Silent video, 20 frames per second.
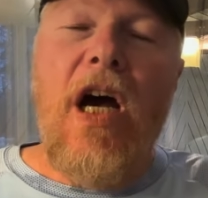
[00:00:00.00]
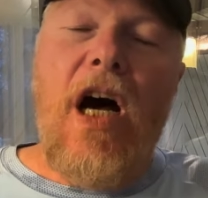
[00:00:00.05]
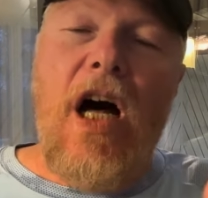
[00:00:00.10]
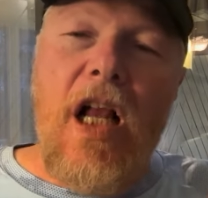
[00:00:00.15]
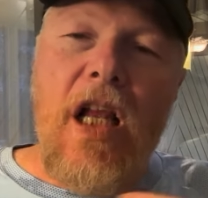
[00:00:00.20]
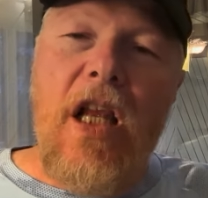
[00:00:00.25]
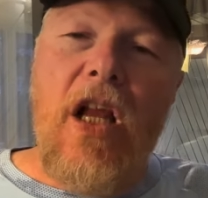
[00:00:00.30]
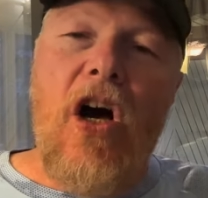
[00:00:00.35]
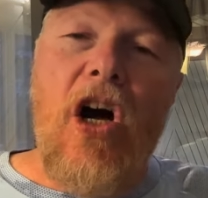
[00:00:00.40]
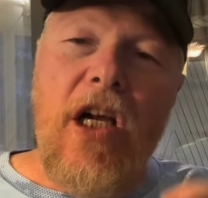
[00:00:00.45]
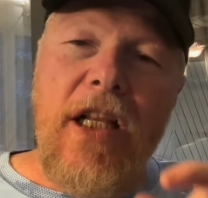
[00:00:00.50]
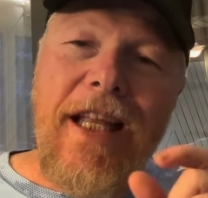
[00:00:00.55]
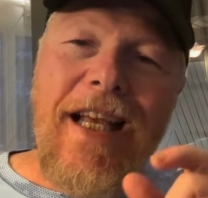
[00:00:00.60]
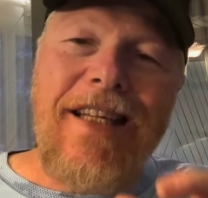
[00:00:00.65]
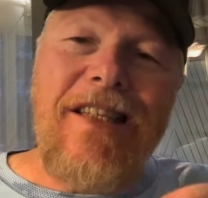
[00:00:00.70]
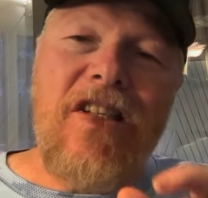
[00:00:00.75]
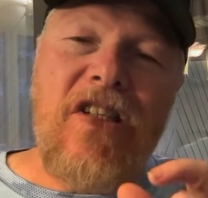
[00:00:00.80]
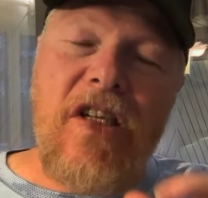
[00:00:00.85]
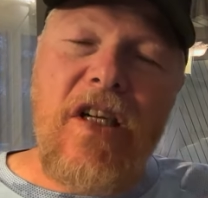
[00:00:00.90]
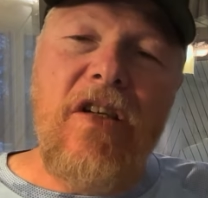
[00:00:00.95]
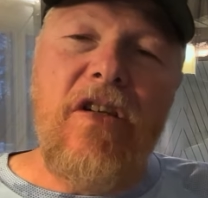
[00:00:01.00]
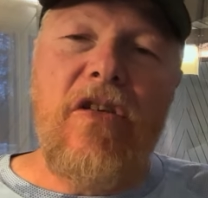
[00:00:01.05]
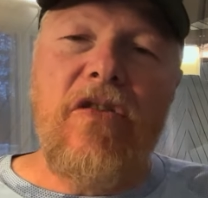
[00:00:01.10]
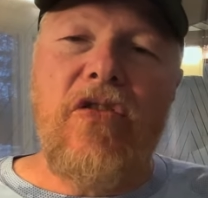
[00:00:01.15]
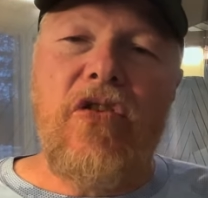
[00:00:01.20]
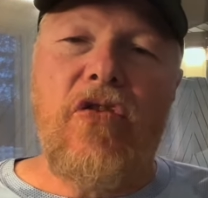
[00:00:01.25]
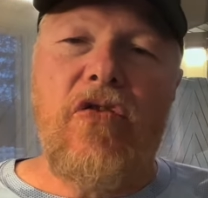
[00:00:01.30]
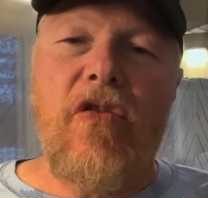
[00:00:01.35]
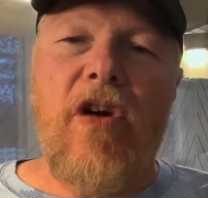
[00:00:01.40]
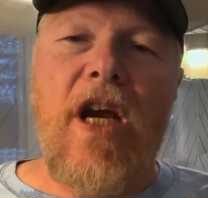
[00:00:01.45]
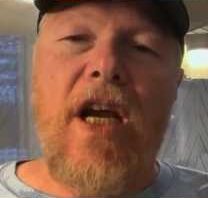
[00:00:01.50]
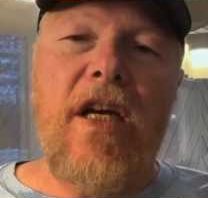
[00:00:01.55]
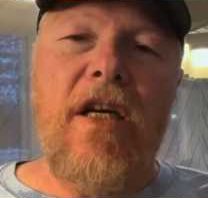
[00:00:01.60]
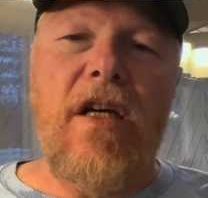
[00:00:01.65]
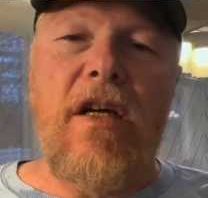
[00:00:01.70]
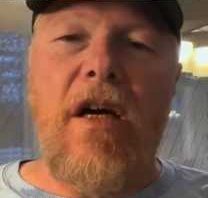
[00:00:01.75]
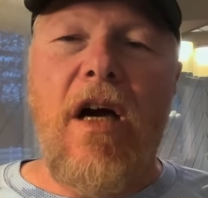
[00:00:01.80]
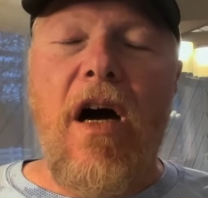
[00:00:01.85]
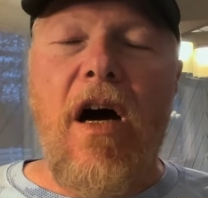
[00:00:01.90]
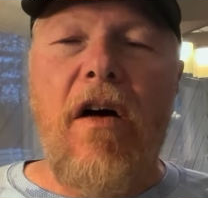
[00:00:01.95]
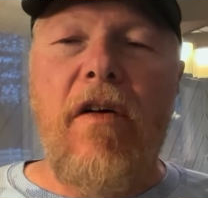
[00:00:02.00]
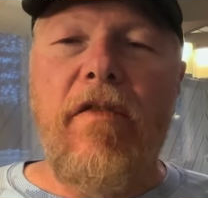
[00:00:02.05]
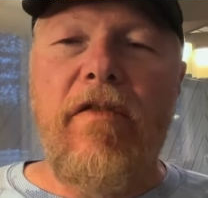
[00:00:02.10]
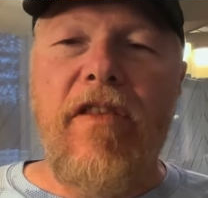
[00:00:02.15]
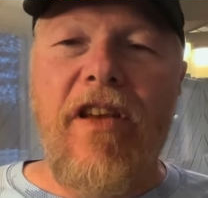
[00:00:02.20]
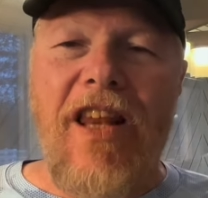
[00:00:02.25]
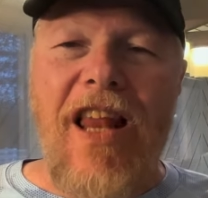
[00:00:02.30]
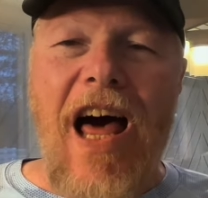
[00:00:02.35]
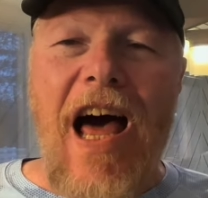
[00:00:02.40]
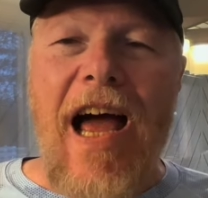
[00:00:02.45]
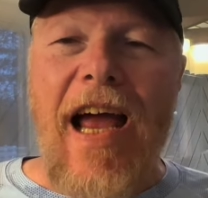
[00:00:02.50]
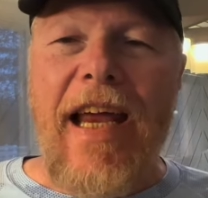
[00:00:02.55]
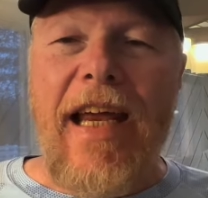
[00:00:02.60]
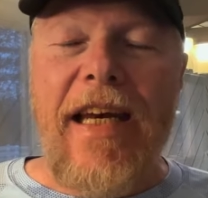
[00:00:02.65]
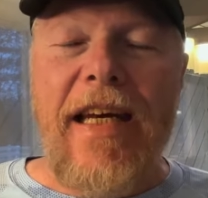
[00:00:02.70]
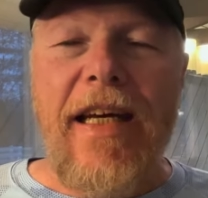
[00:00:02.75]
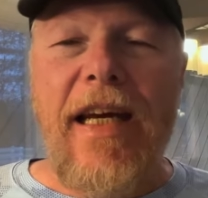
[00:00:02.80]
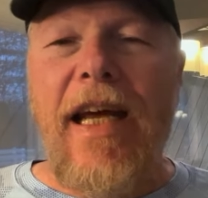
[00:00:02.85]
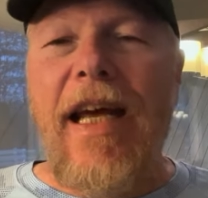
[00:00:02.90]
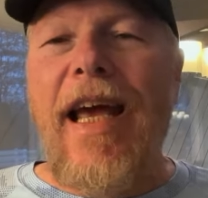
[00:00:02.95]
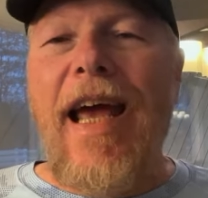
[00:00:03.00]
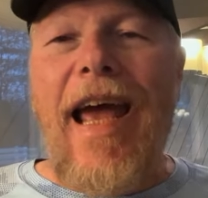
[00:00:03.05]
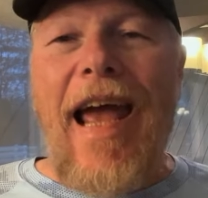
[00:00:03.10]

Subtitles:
along that single strand of line,